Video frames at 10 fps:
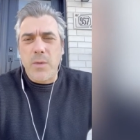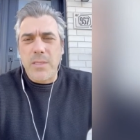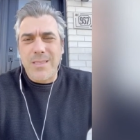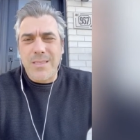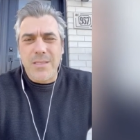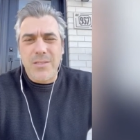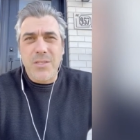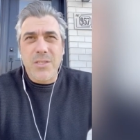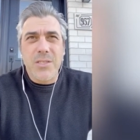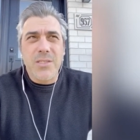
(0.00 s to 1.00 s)
ones is it
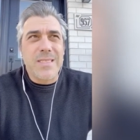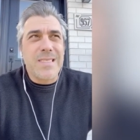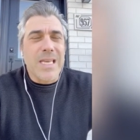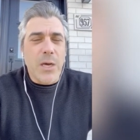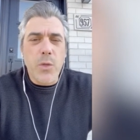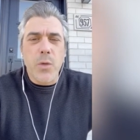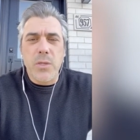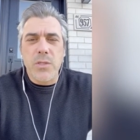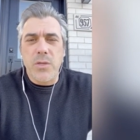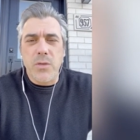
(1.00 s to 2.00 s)
just doesn't tell you
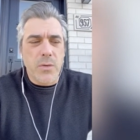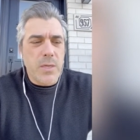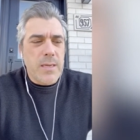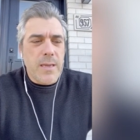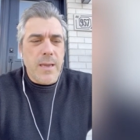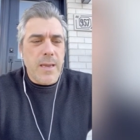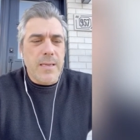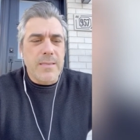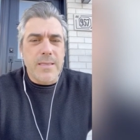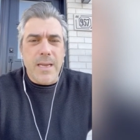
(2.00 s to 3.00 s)
what to do
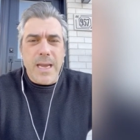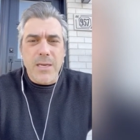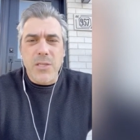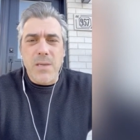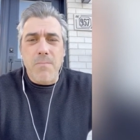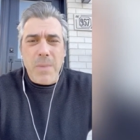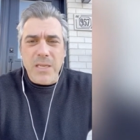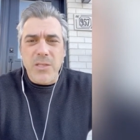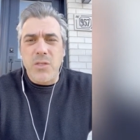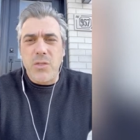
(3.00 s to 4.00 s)
it uh, actually
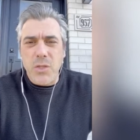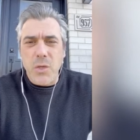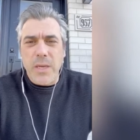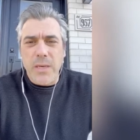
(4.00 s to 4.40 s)
makes you do